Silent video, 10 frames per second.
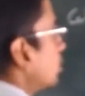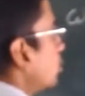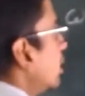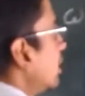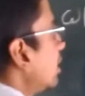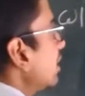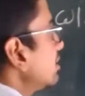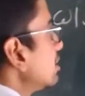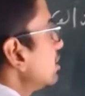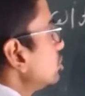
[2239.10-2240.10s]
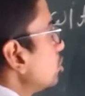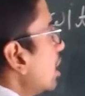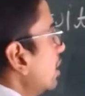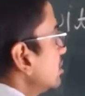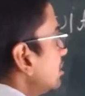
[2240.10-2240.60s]
What are acids? You
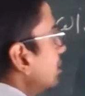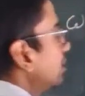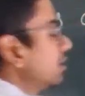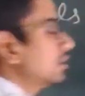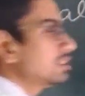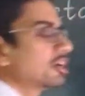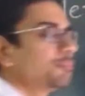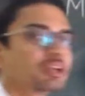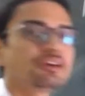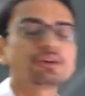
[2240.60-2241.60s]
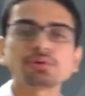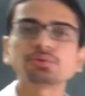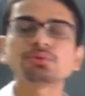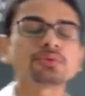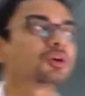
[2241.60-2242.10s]
have studied in chapter
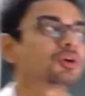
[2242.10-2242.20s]
2.